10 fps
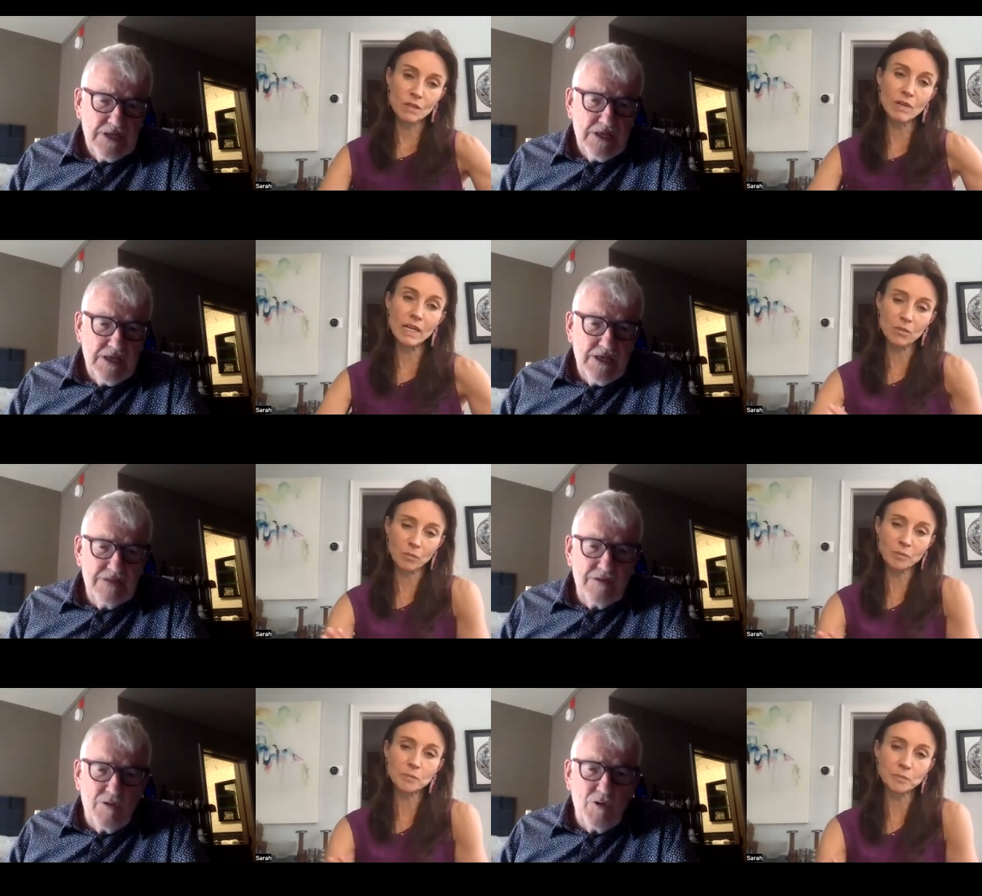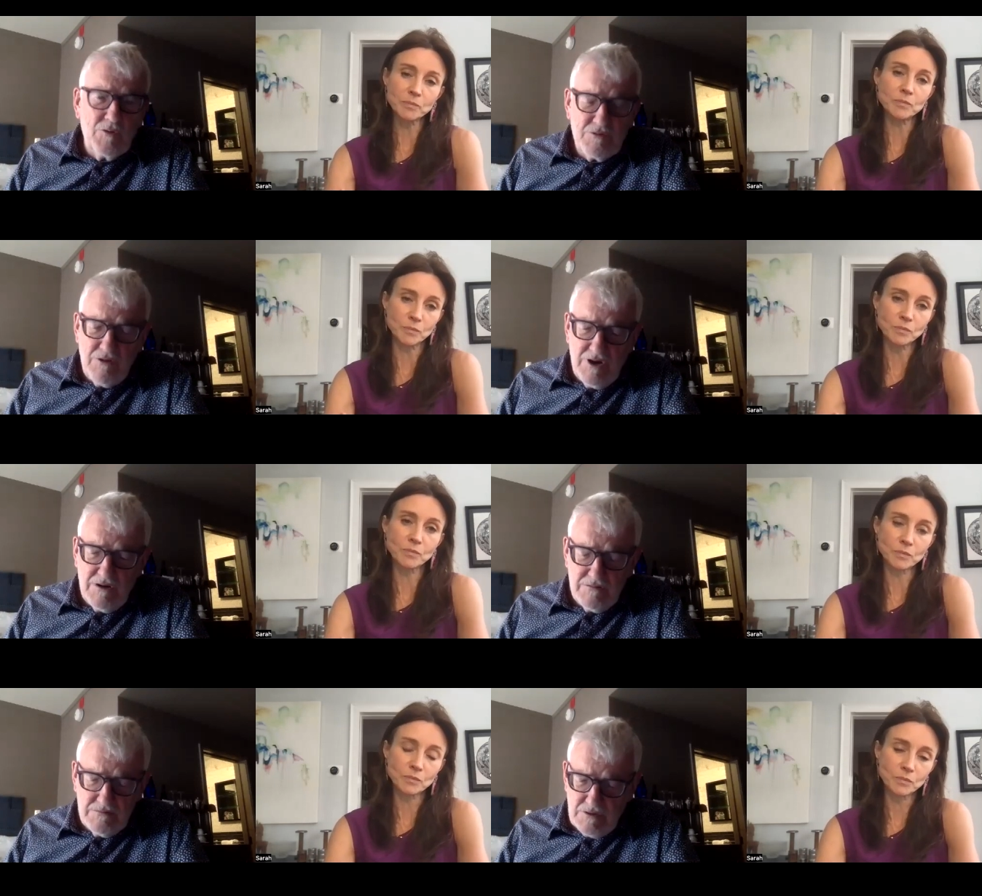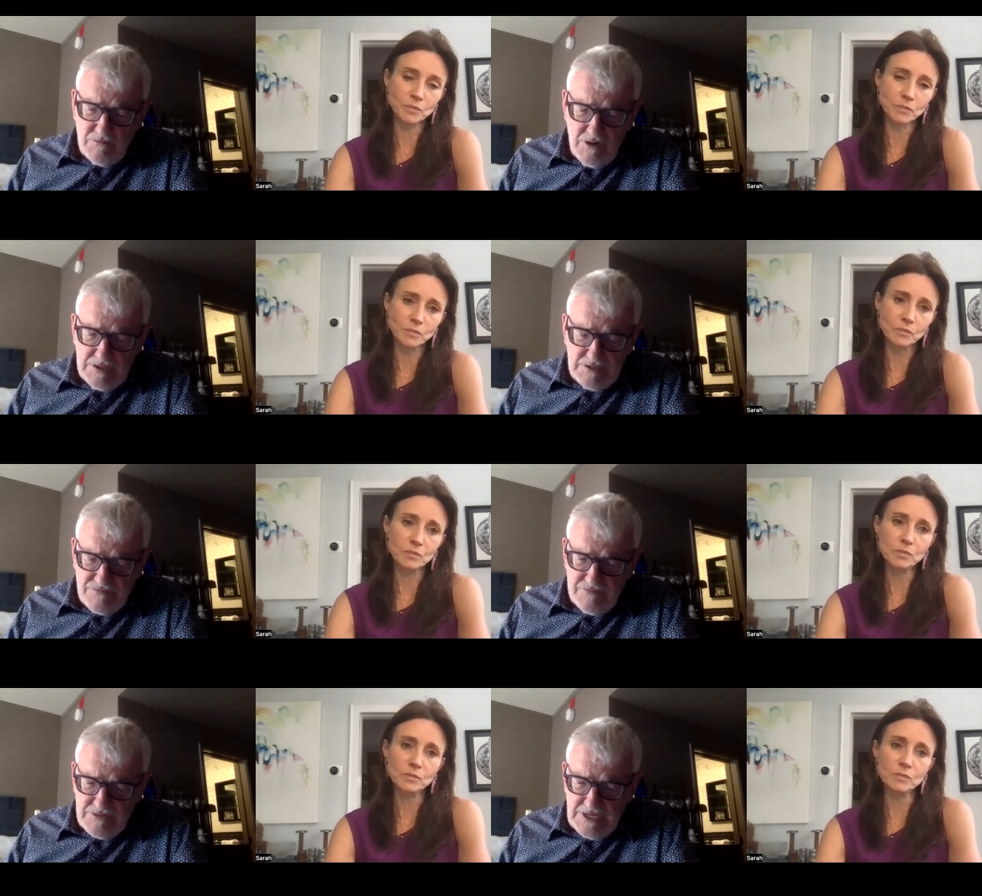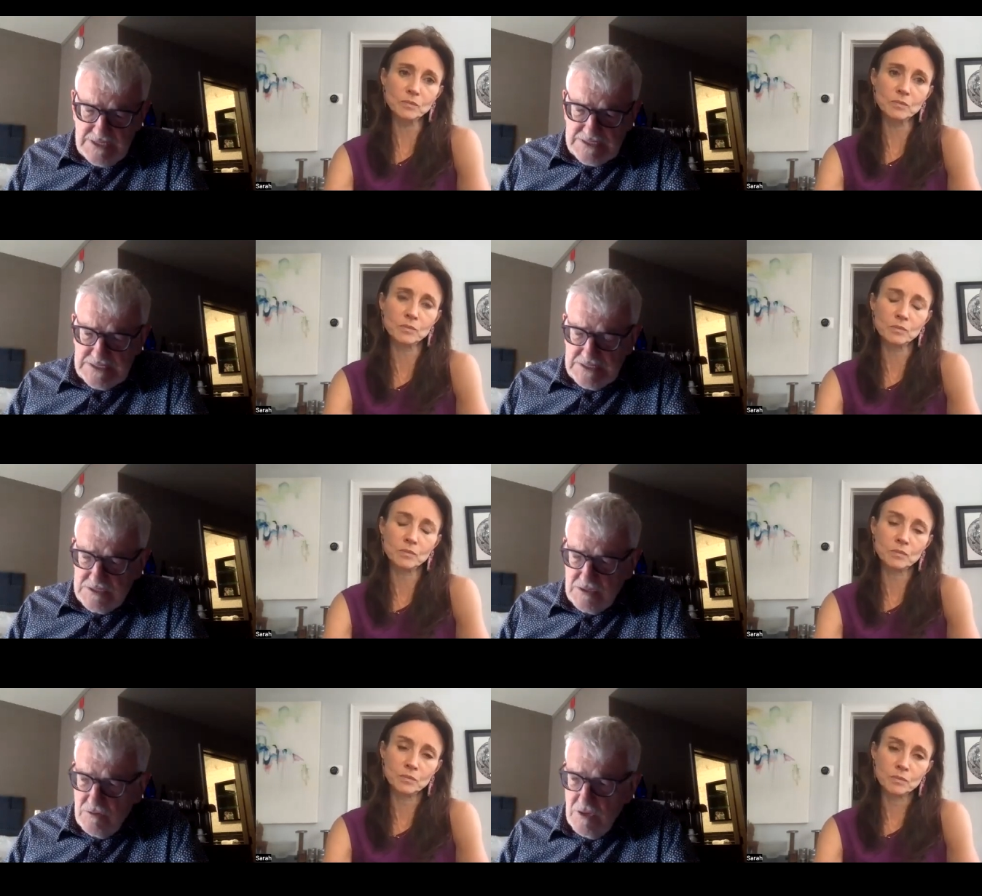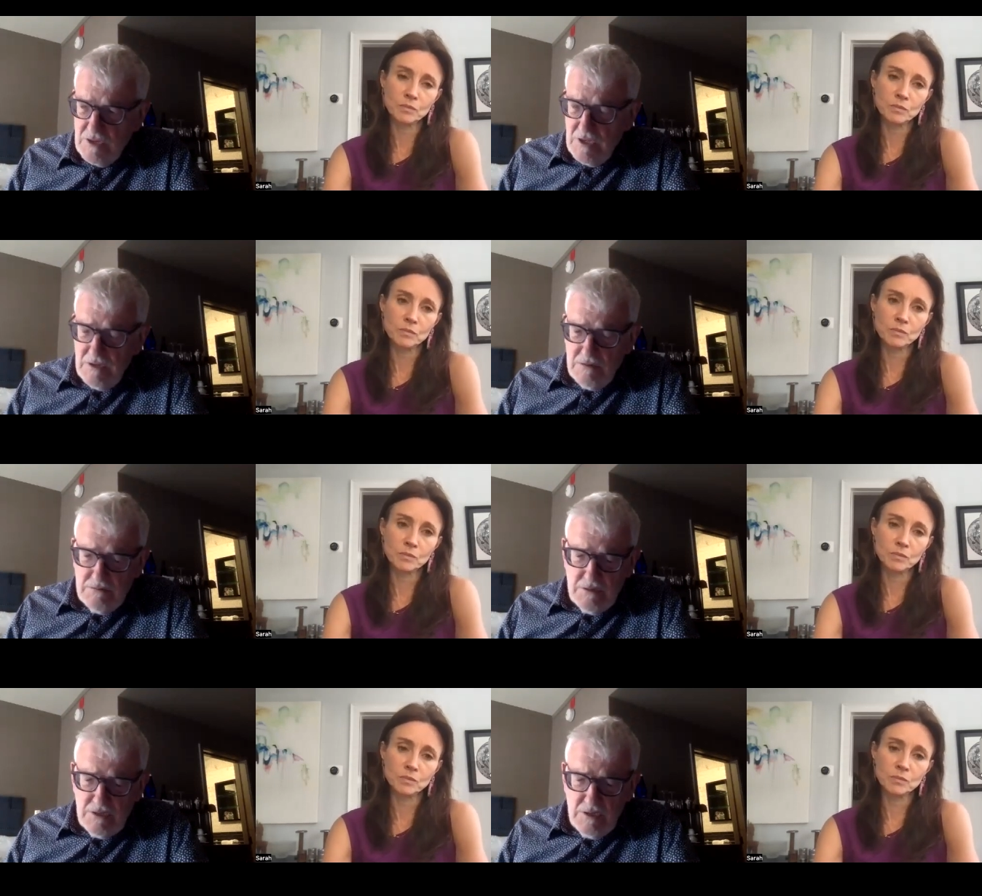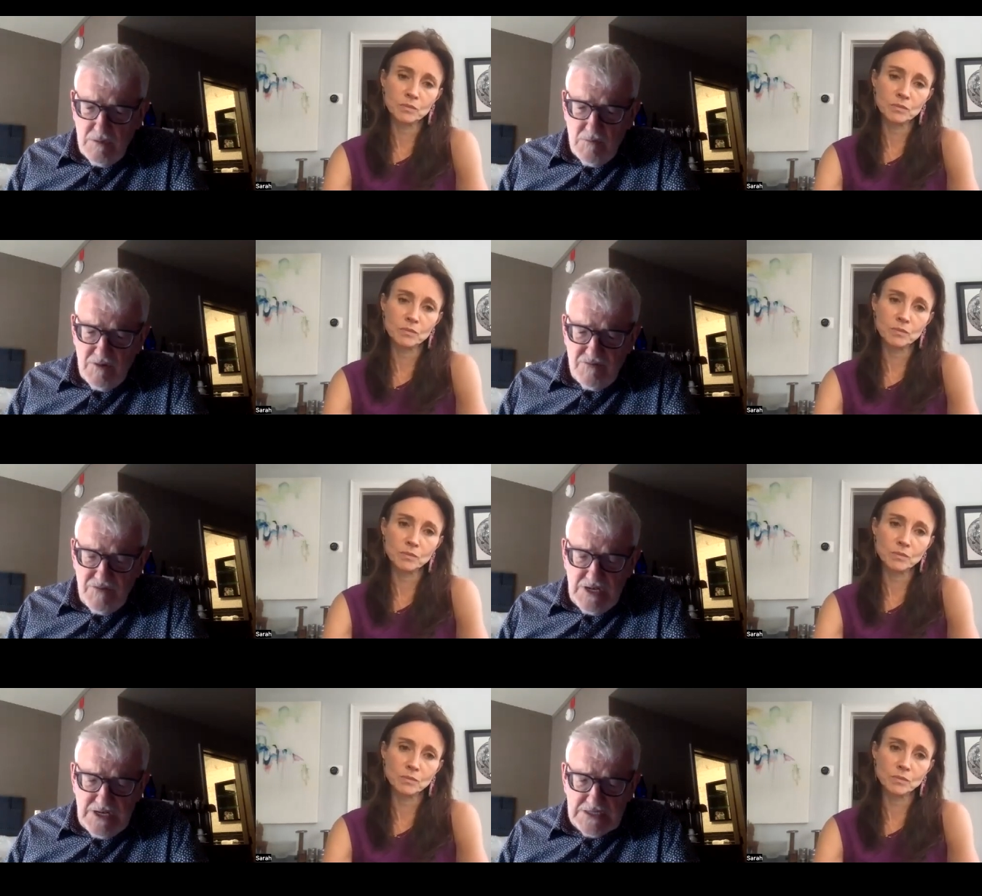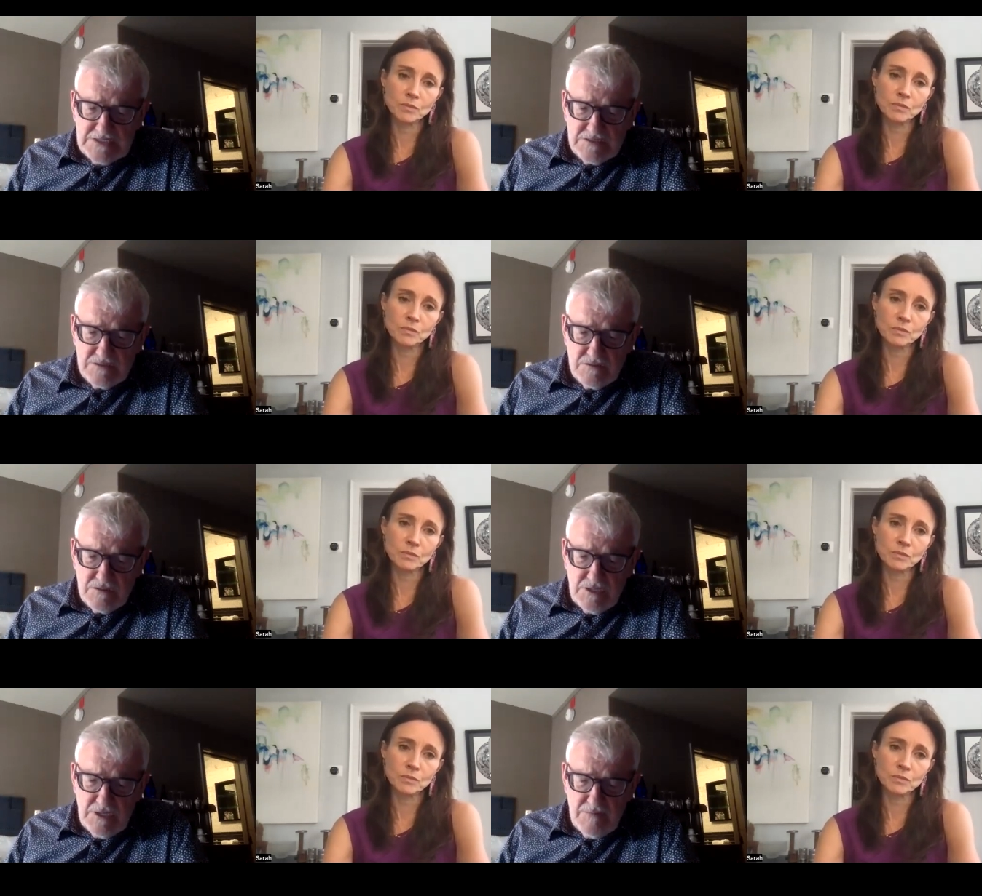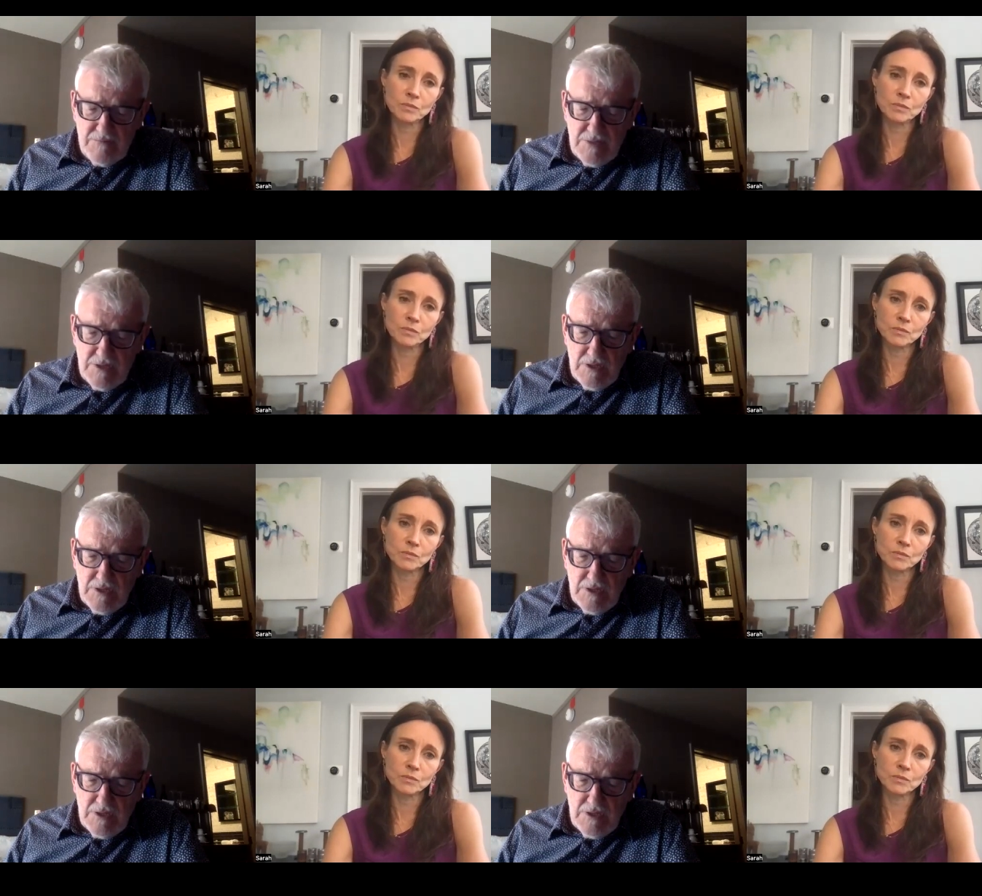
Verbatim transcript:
Speaker 1: Uh, right. they all require require different things, and so uh, my feeling is to um,